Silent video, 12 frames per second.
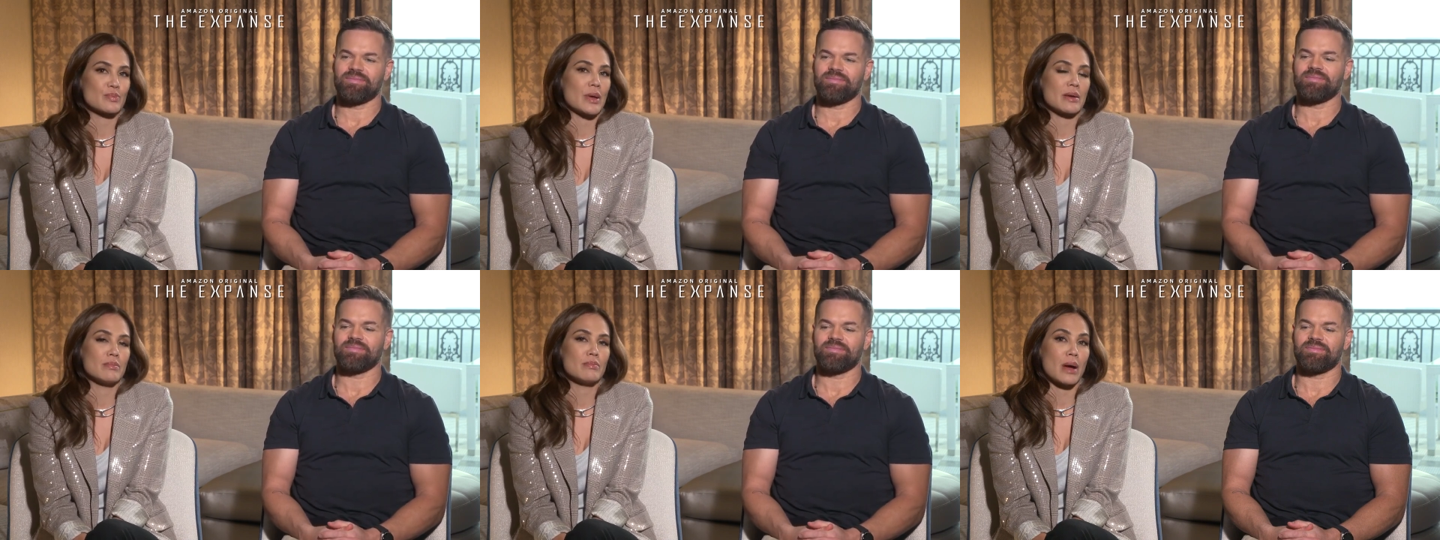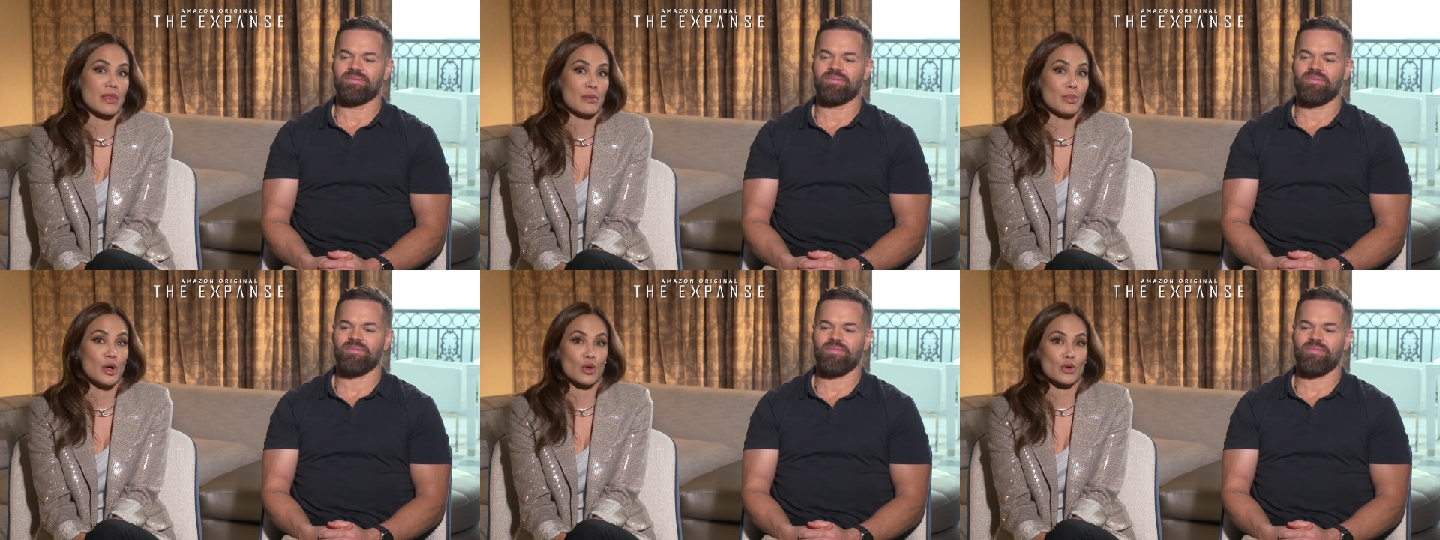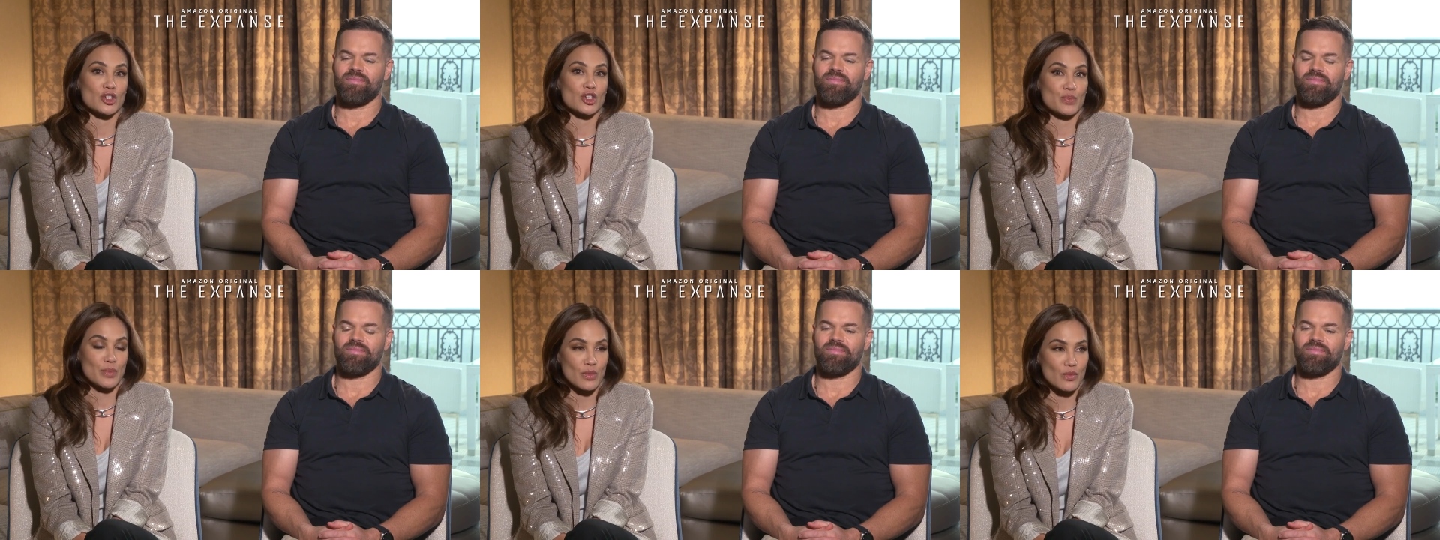Speaker 1: been by the book, which has
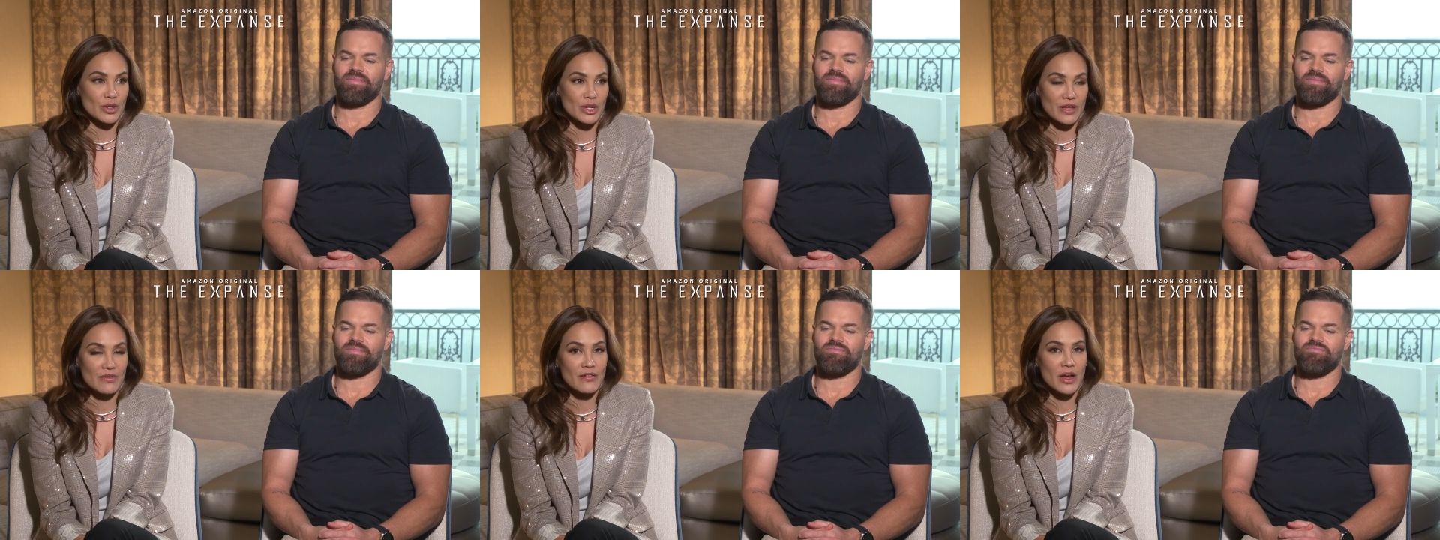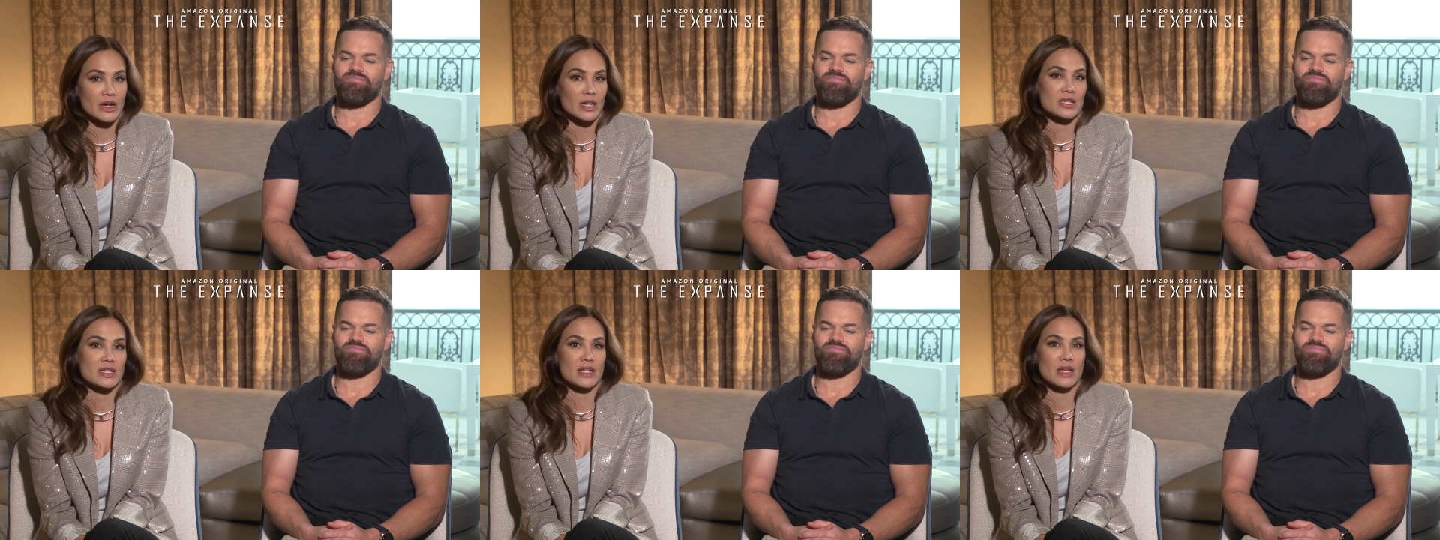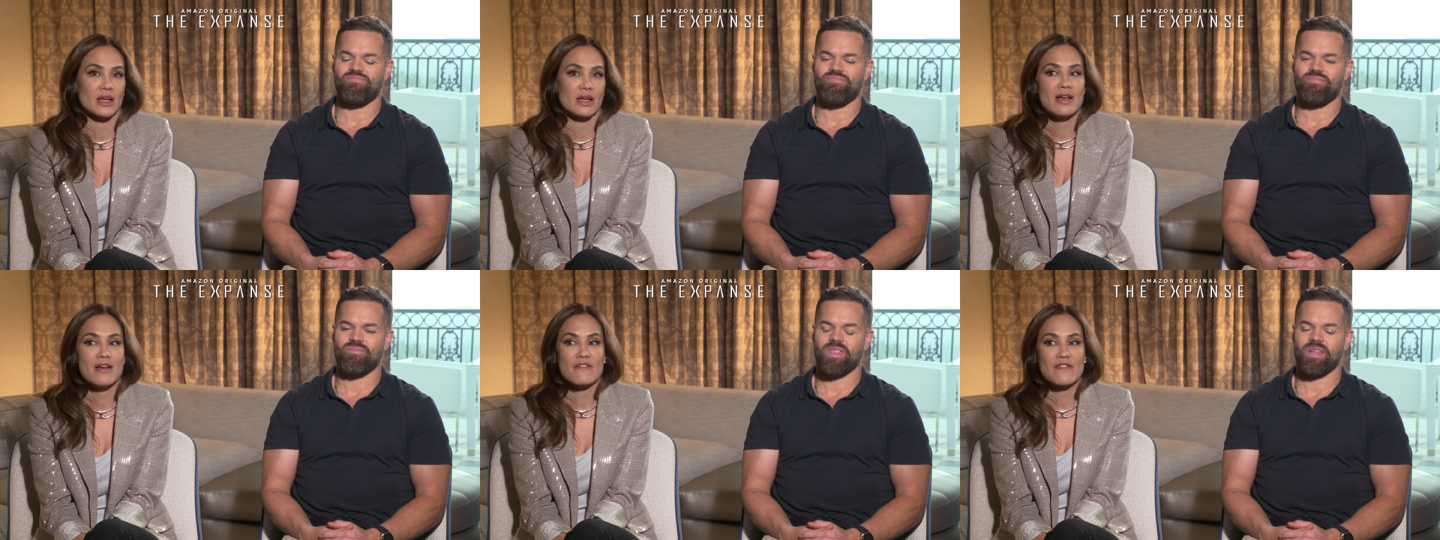been really fun because the
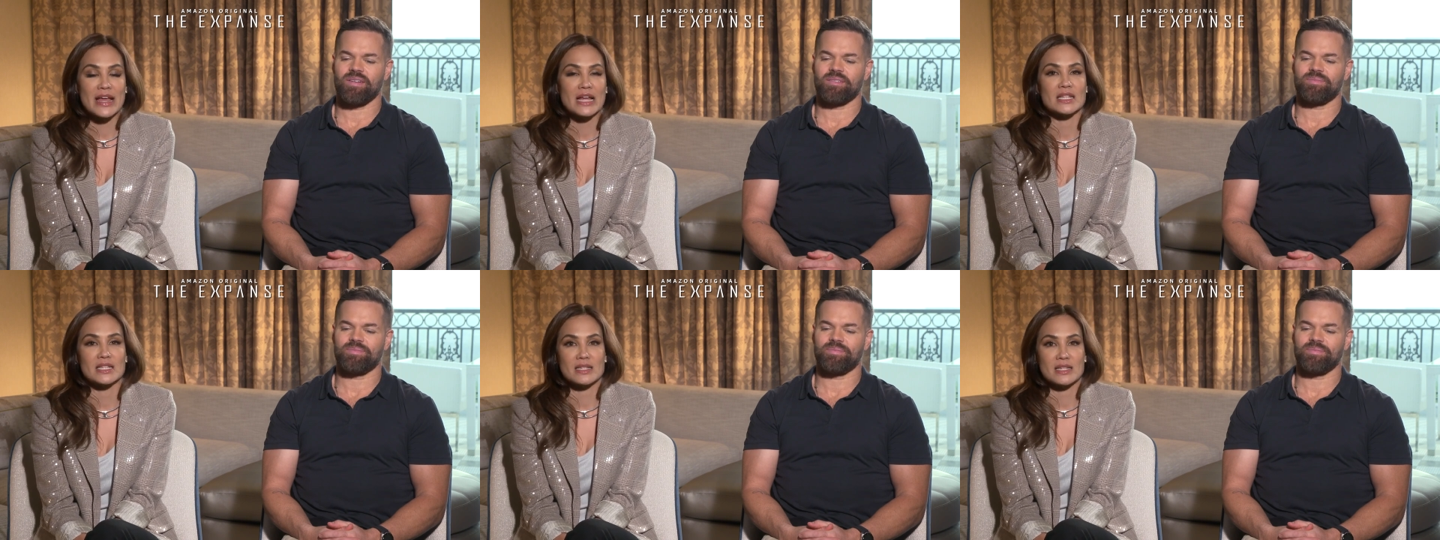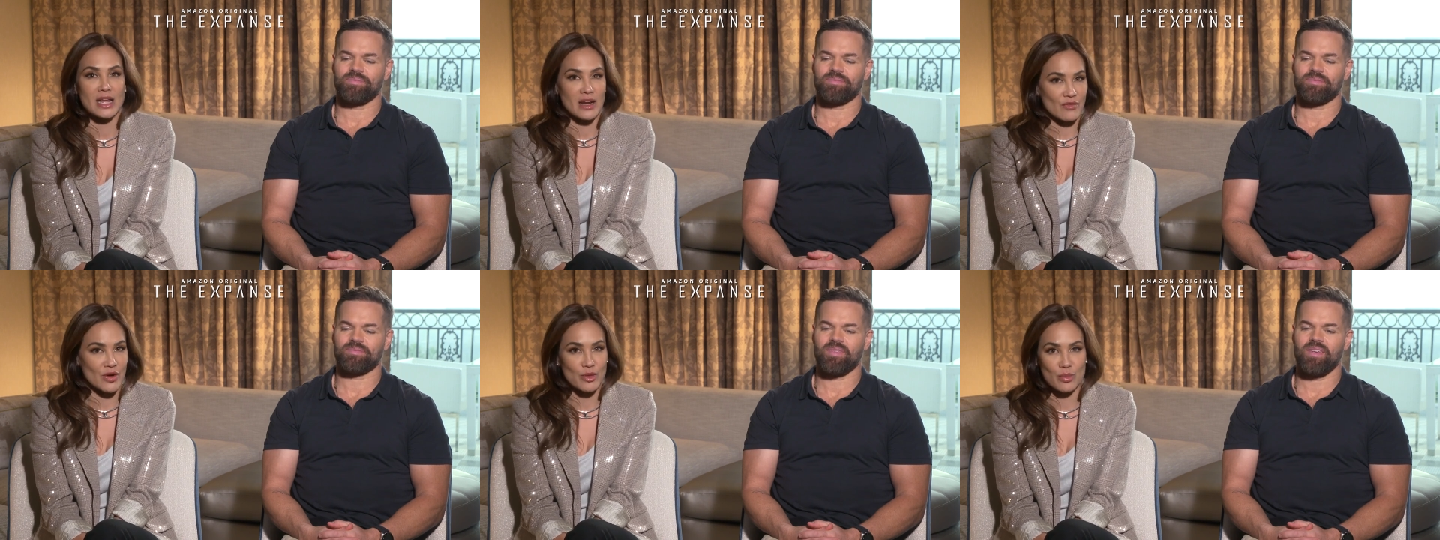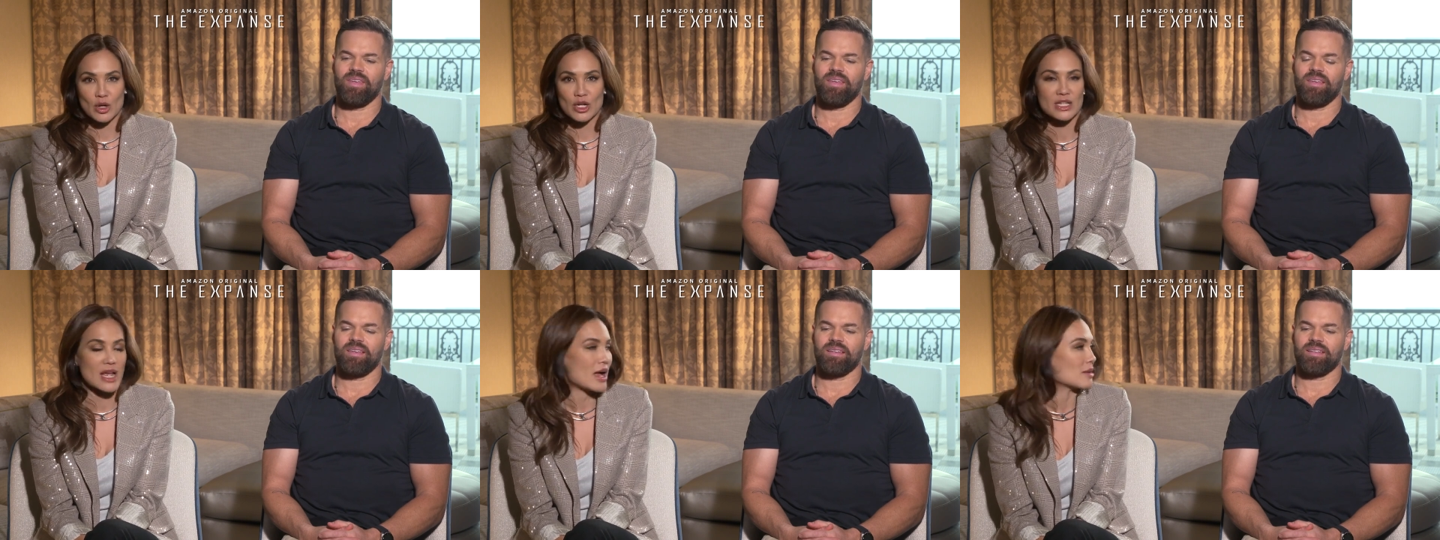fans that have read the books
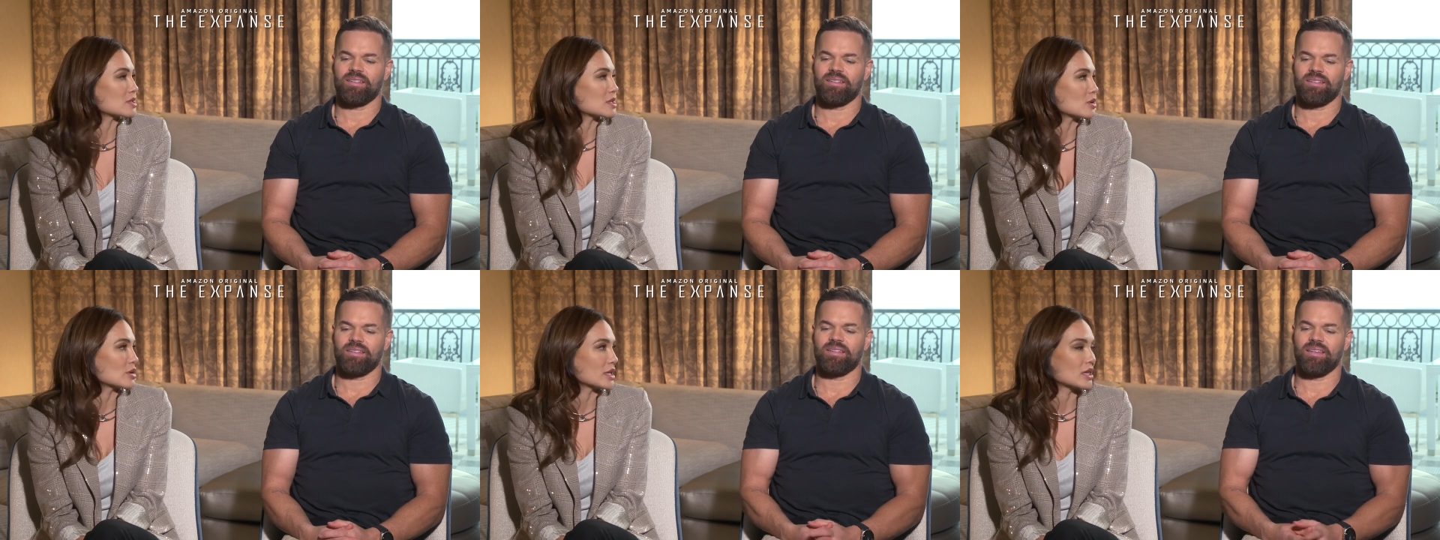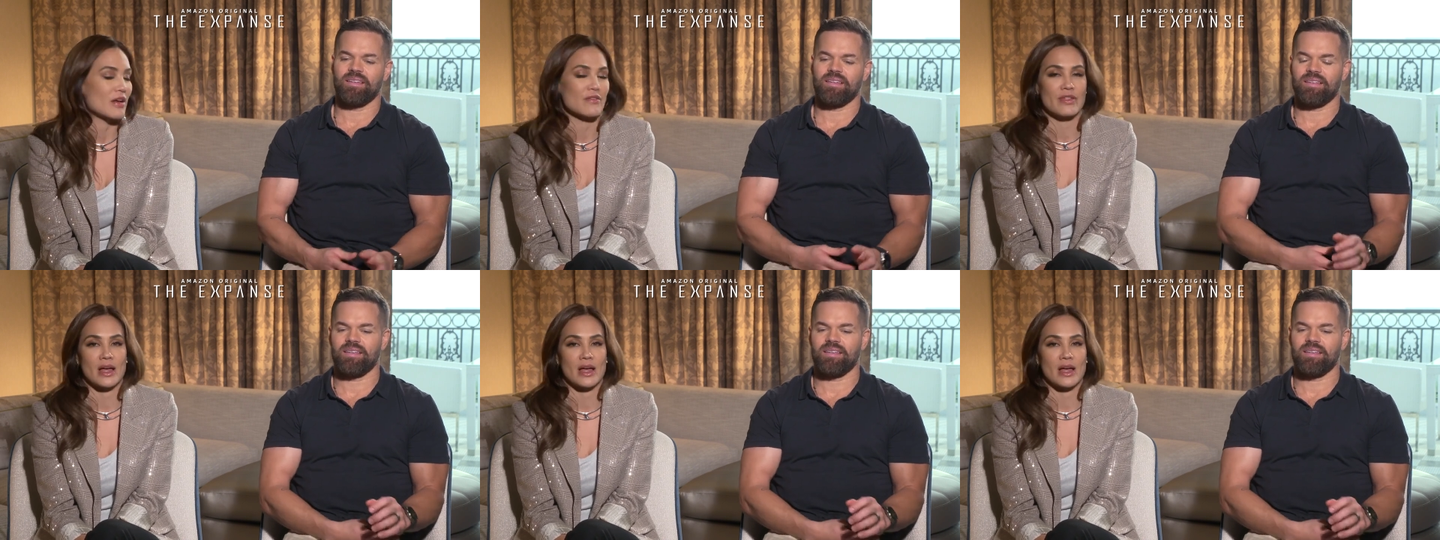absolutely yeah. love